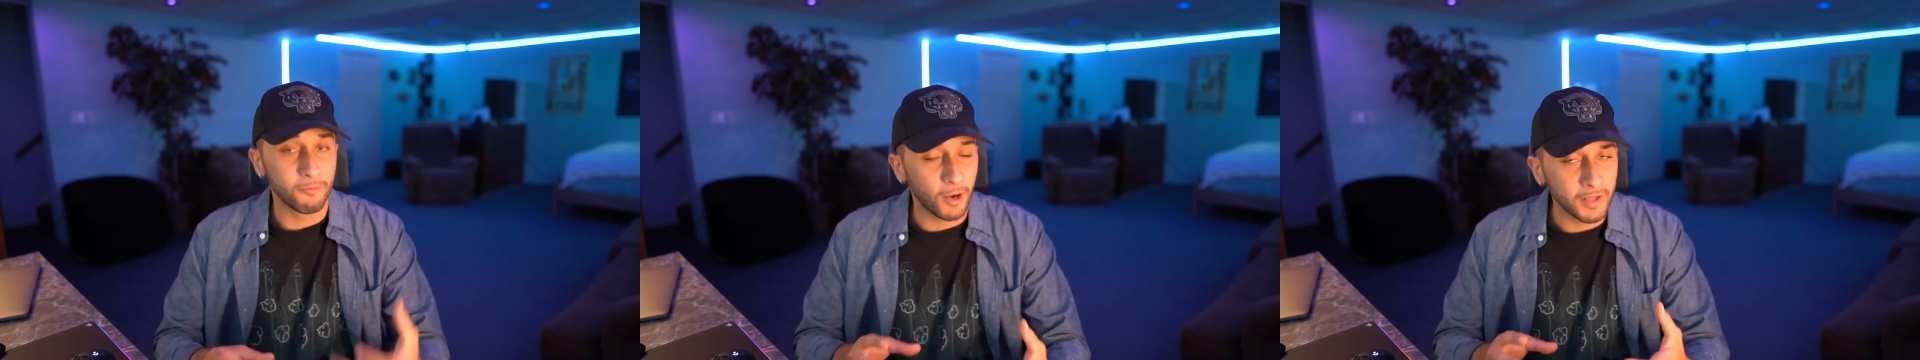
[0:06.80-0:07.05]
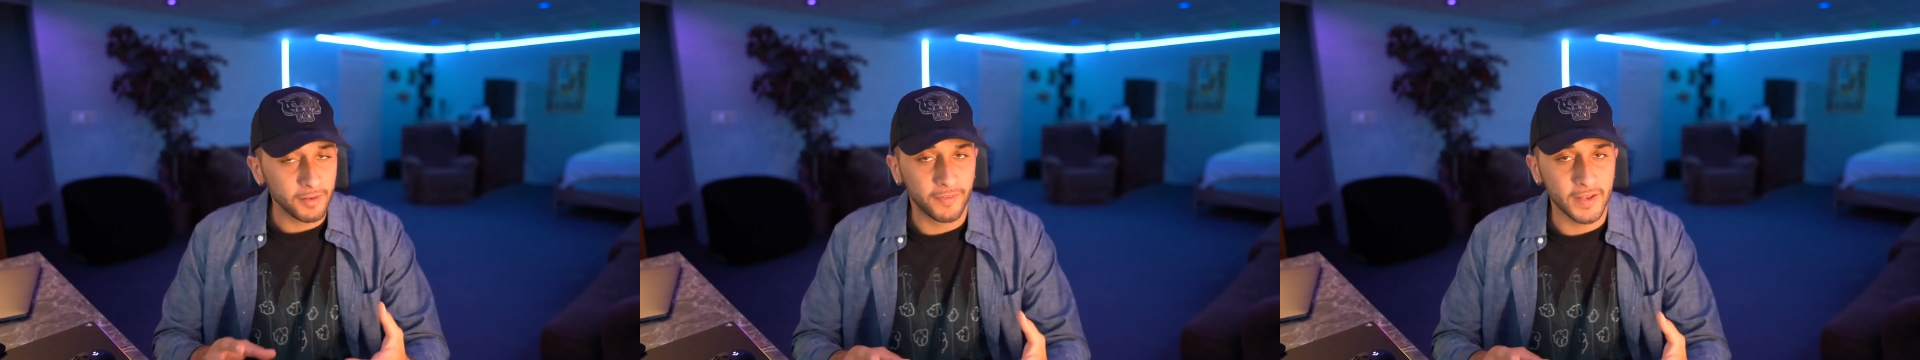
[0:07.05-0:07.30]
When
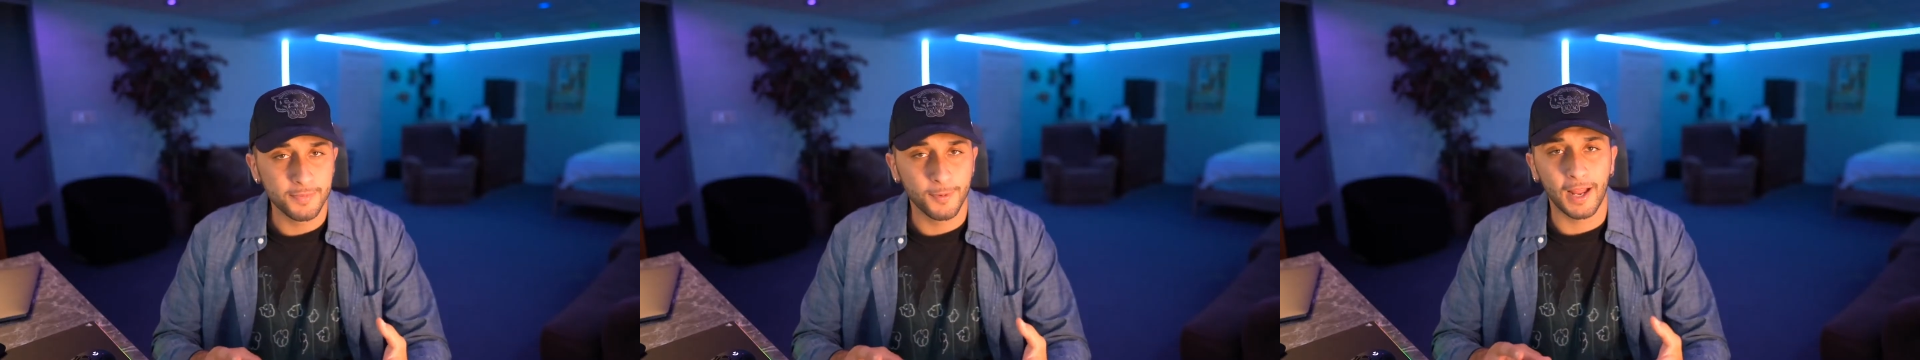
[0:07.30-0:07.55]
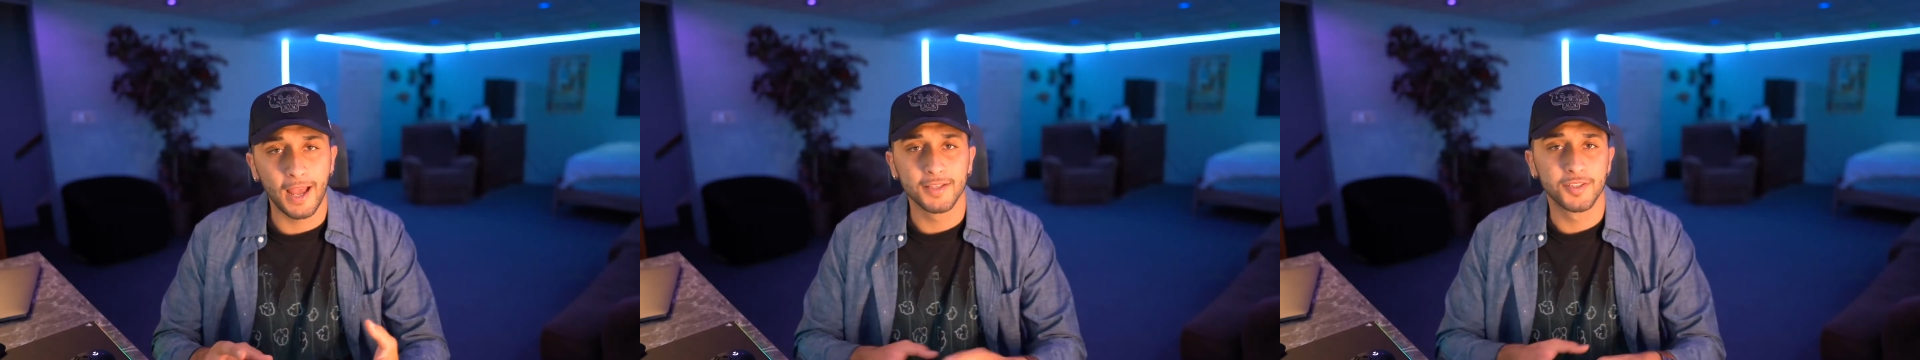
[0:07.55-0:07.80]
running
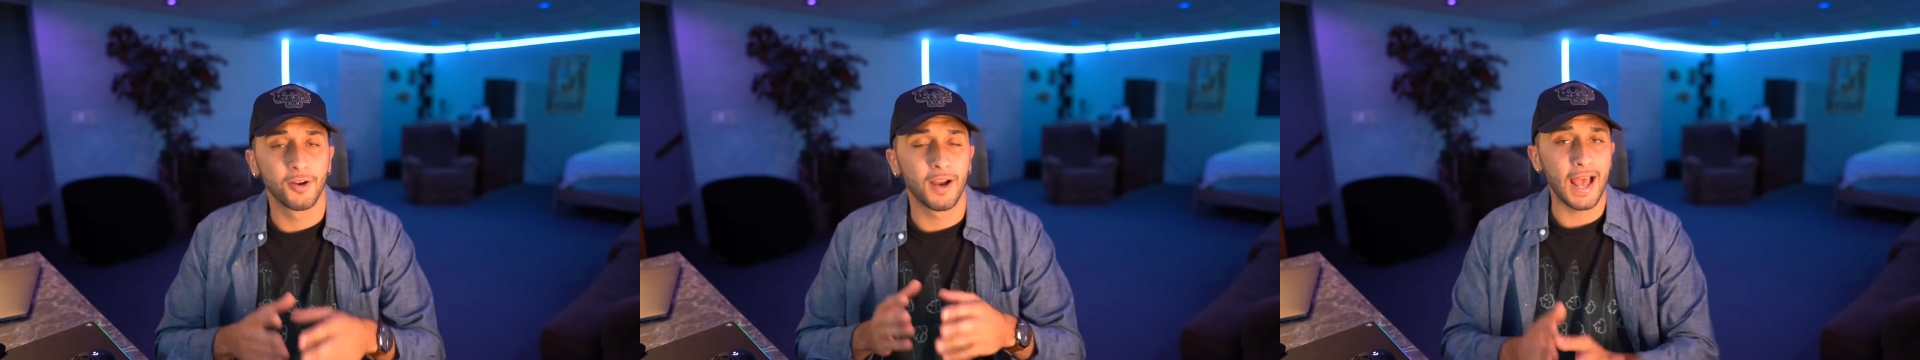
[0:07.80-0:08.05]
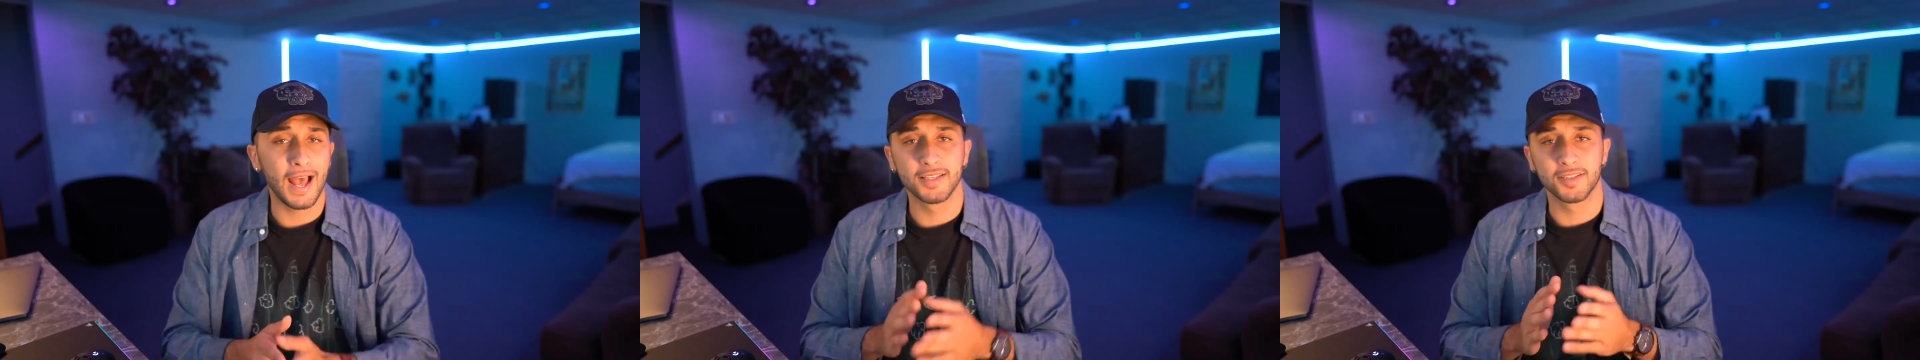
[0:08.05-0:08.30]
Facebook ads,
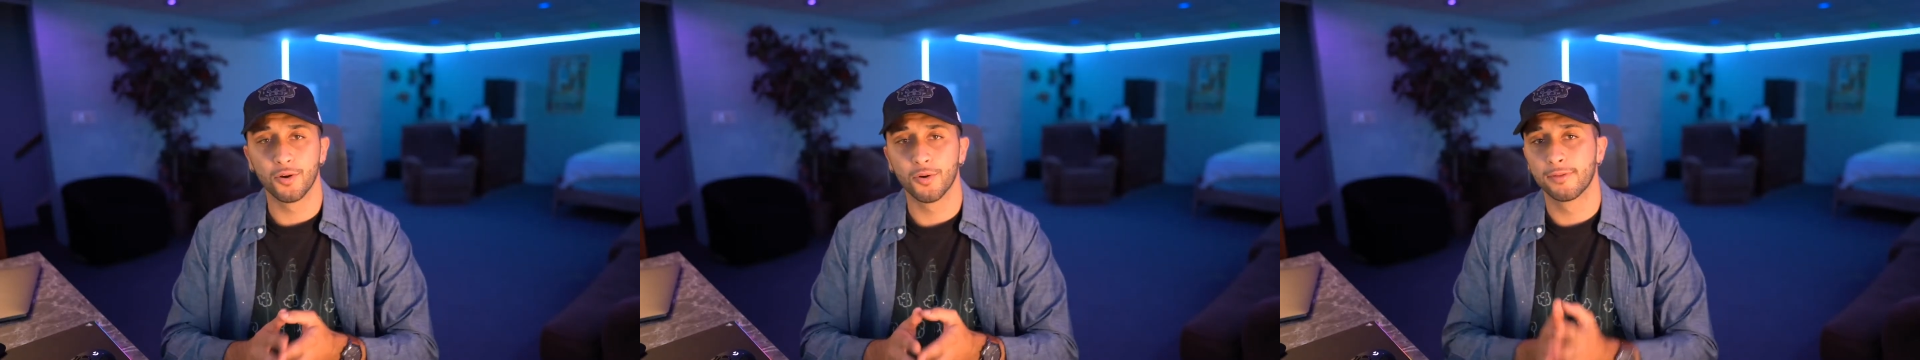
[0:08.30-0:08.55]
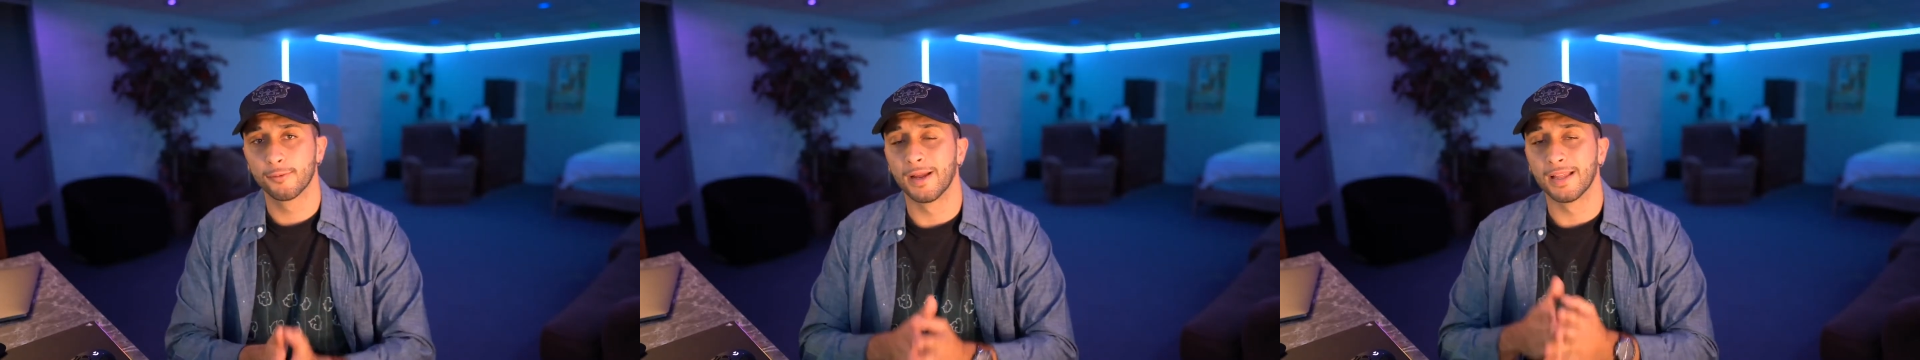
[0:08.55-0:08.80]
your ads
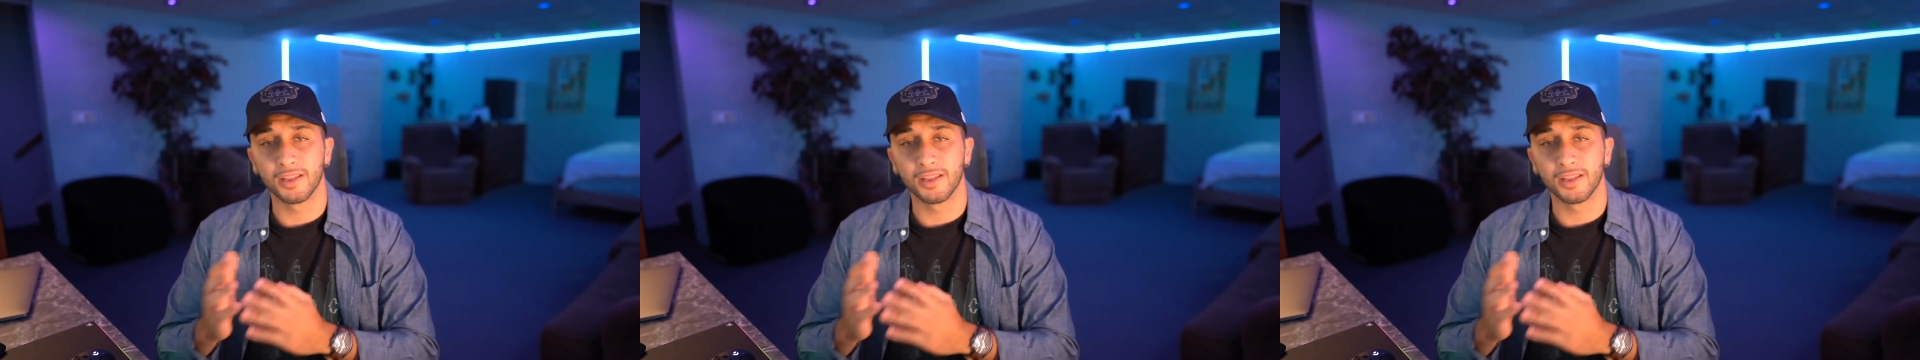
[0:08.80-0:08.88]
go through